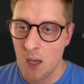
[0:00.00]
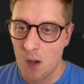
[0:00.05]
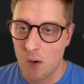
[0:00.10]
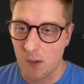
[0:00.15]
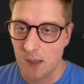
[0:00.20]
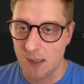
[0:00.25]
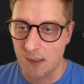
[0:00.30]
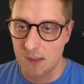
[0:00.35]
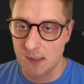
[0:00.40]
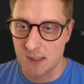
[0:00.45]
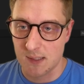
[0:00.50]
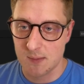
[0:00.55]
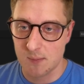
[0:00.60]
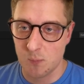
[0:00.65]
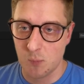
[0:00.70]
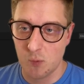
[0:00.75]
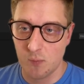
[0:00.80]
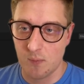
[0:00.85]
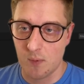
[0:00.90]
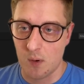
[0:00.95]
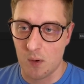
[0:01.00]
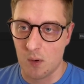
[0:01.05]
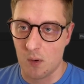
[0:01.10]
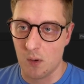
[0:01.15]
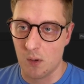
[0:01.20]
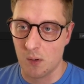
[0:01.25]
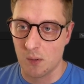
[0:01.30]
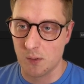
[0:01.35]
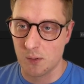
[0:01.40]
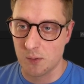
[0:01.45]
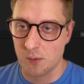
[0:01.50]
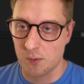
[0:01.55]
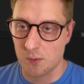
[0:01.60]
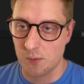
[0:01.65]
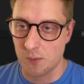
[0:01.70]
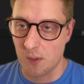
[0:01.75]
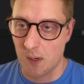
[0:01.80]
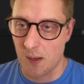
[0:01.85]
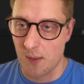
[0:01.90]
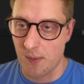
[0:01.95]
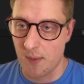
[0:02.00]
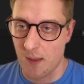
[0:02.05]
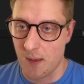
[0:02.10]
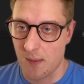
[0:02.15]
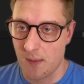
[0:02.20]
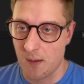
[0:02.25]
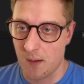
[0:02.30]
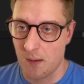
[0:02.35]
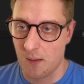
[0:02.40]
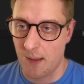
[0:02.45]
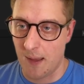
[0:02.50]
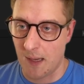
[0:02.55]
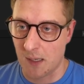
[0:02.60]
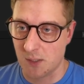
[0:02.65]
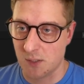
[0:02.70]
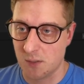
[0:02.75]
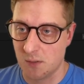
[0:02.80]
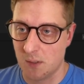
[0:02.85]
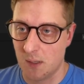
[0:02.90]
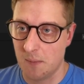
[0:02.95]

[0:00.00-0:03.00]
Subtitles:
Okay, let's move on to another action.